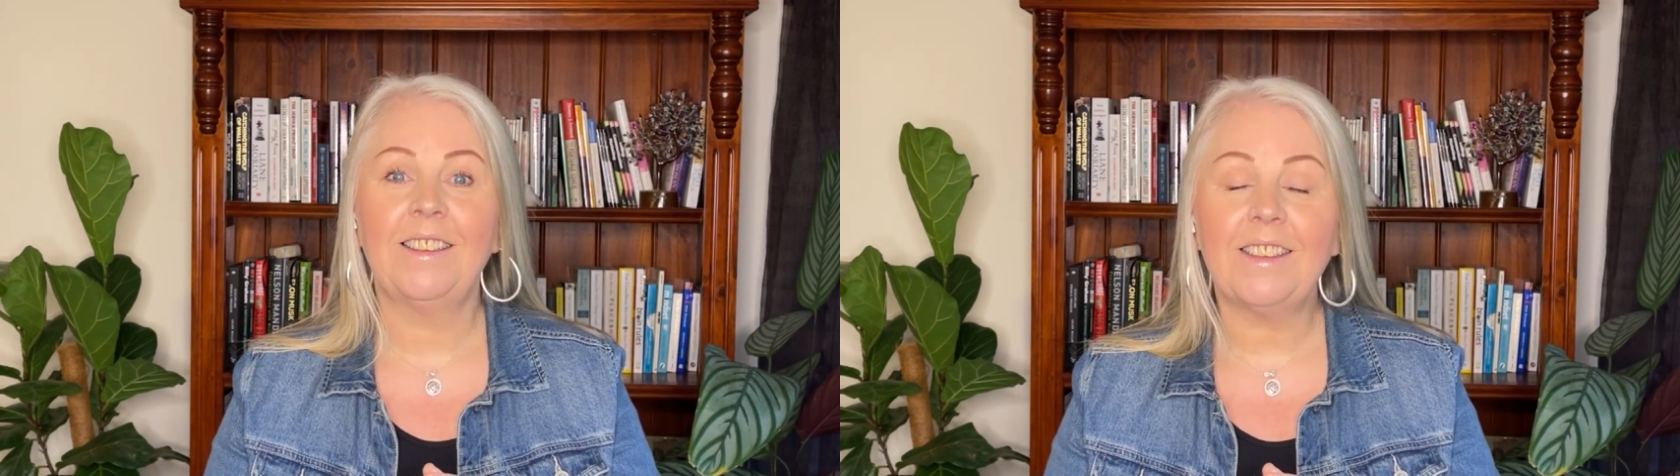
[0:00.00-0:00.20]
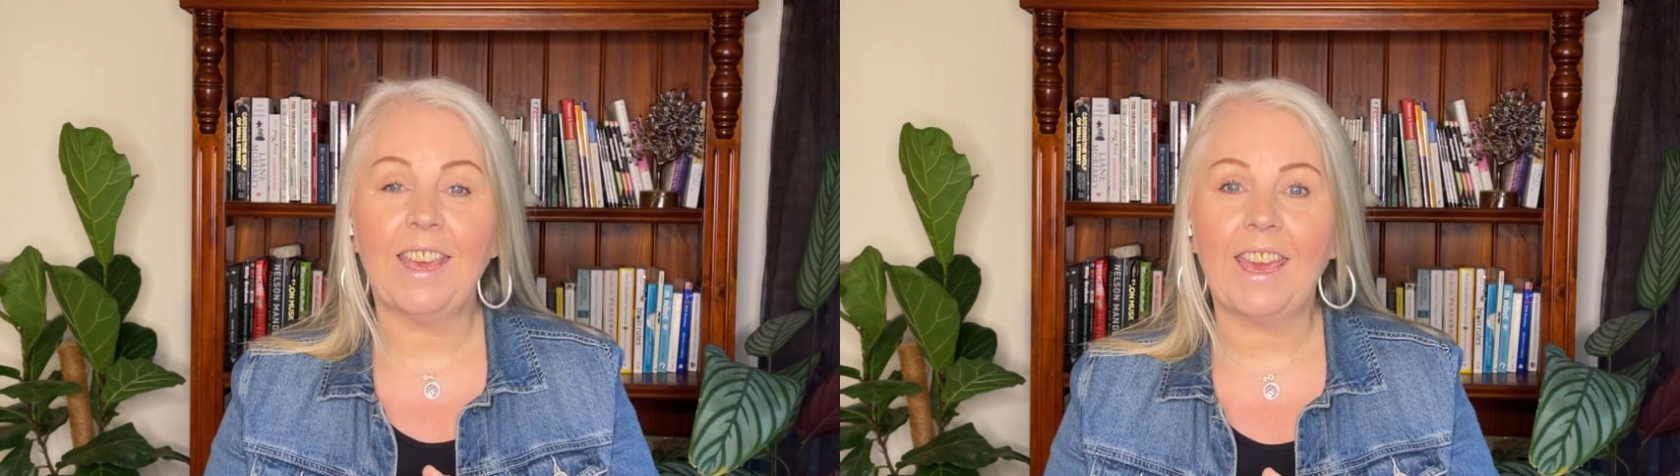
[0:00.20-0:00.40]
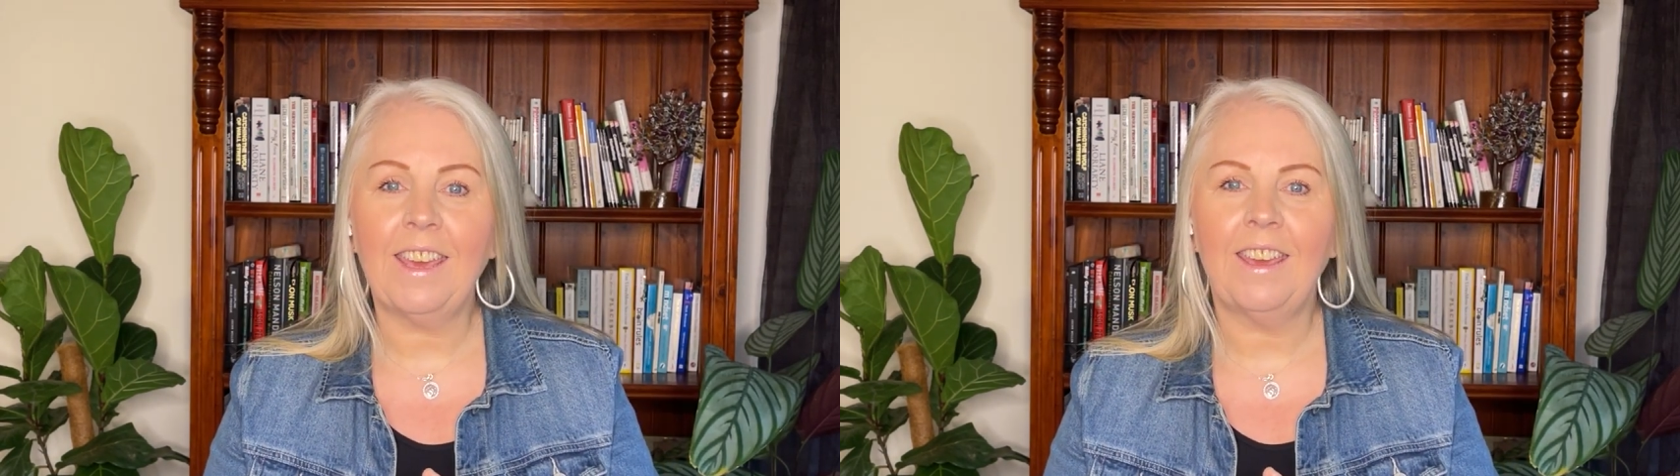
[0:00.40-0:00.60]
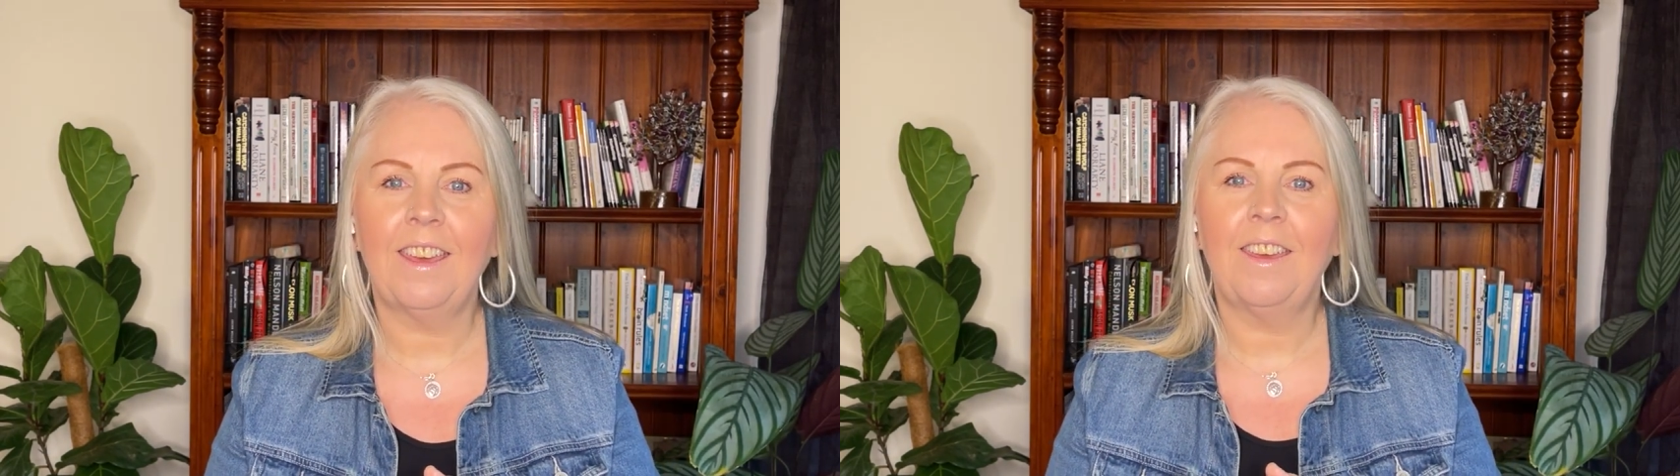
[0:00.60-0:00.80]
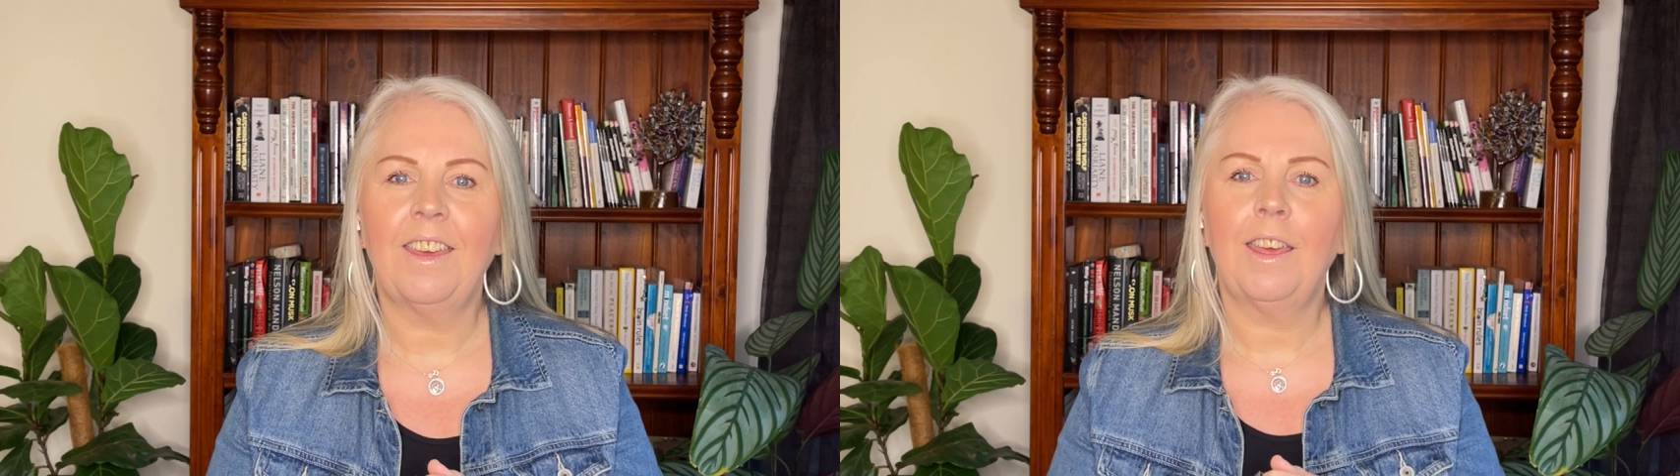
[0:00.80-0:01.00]
Yeah?
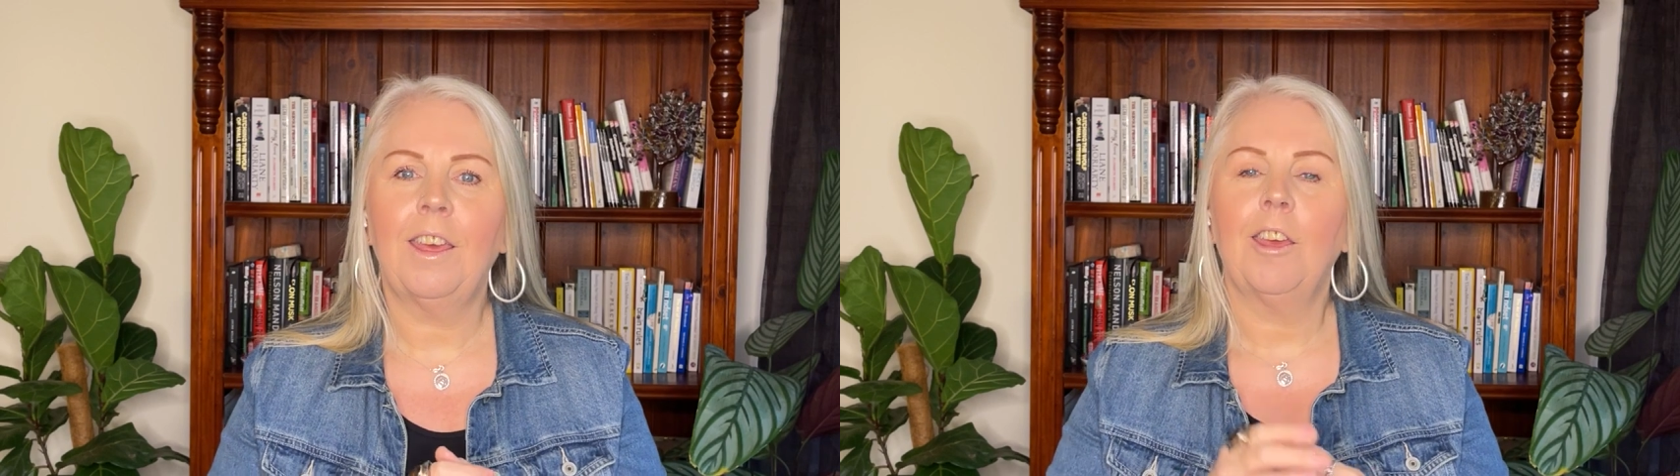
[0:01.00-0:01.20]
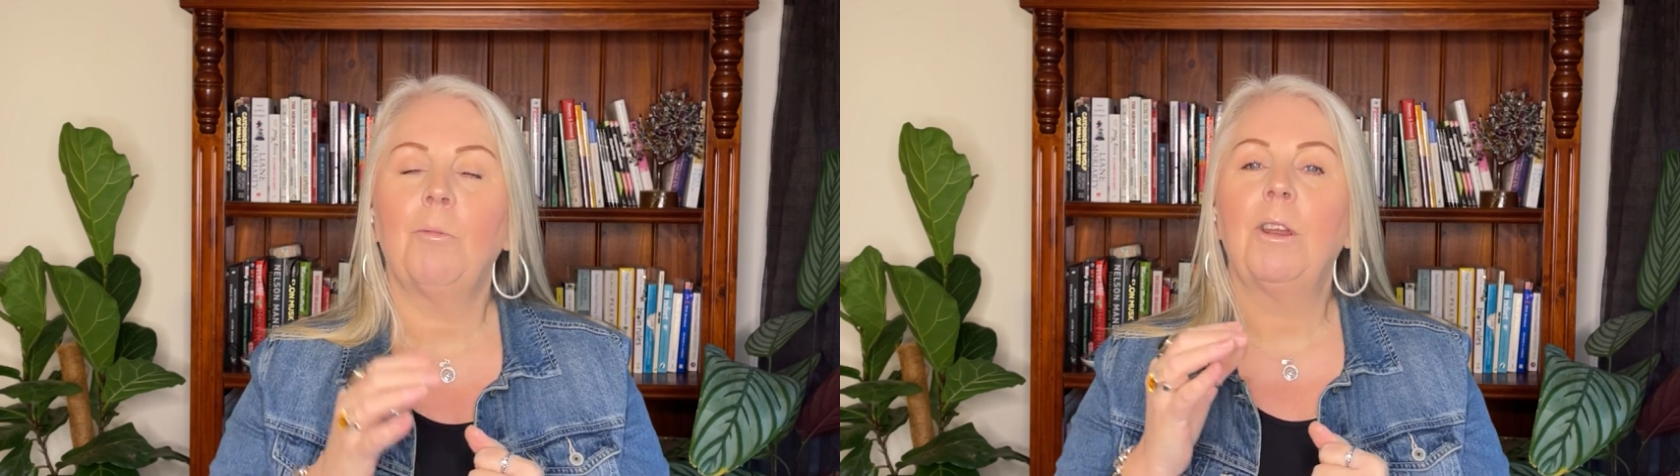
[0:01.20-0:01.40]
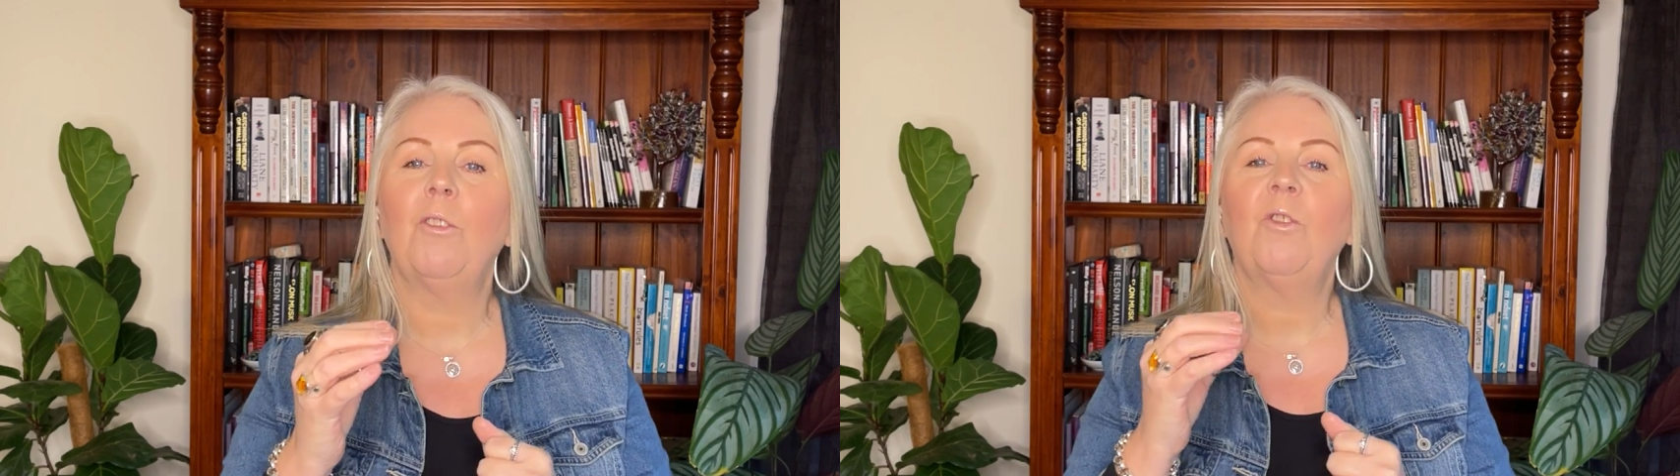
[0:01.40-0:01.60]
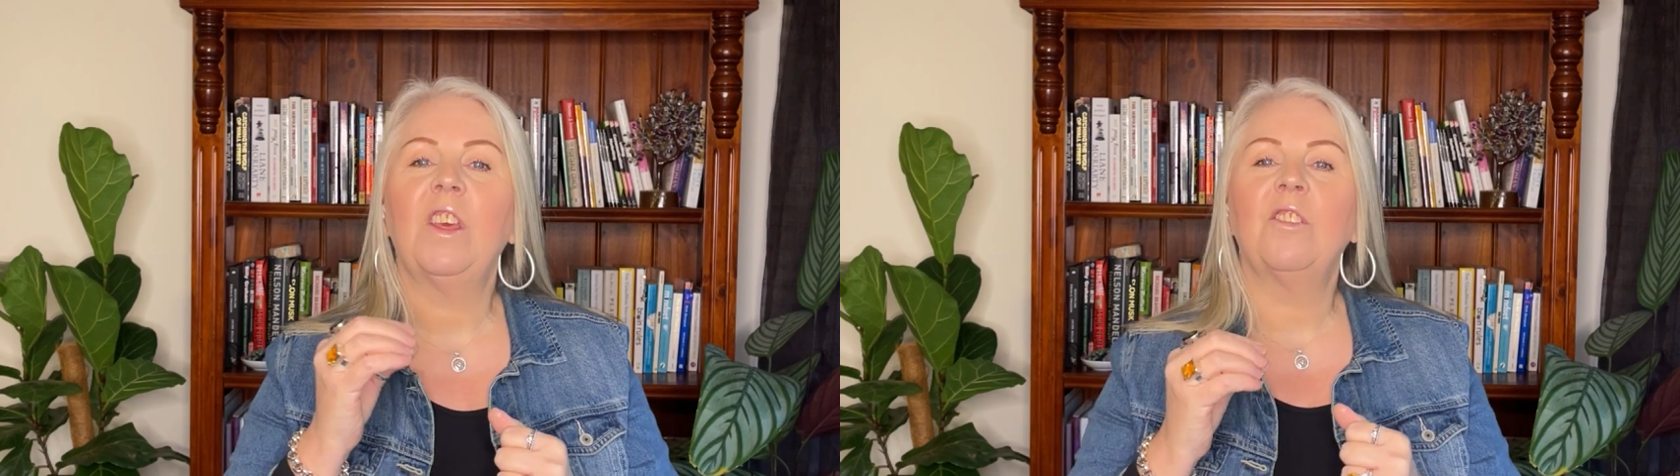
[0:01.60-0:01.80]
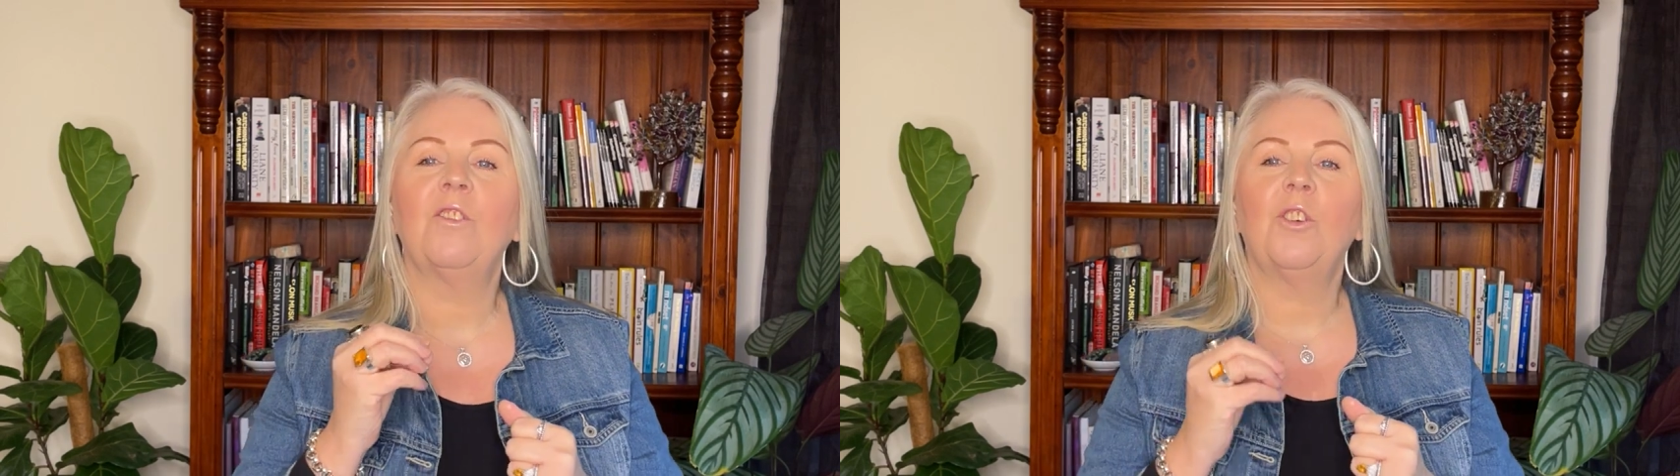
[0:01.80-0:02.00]
But if
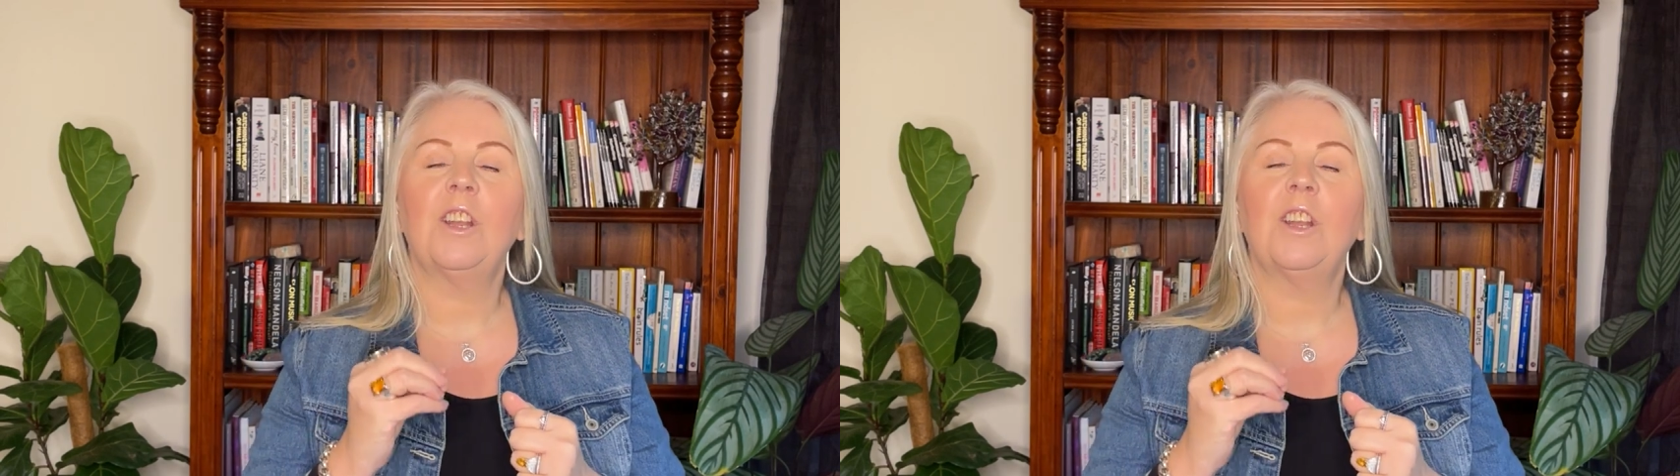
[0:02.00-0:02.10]
there's not